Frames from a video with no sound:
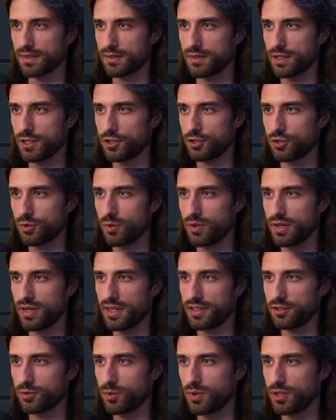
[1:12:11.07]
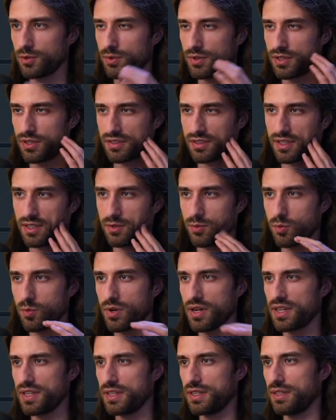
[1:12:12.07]
Let's try to understand
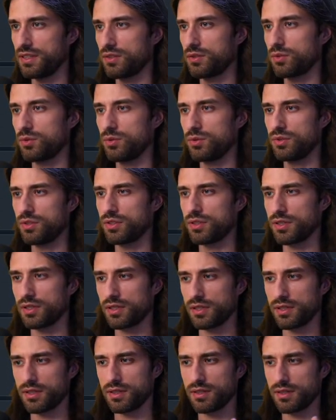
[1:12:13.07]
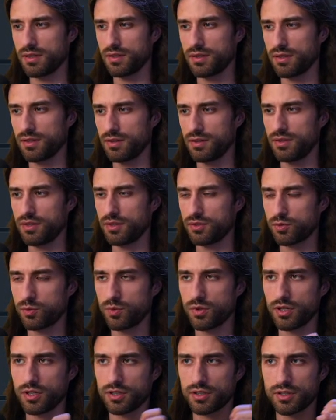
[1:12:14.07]
why it could not
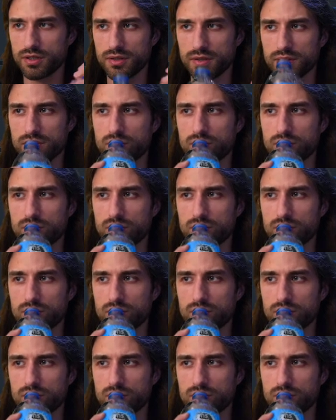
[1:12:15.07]
work.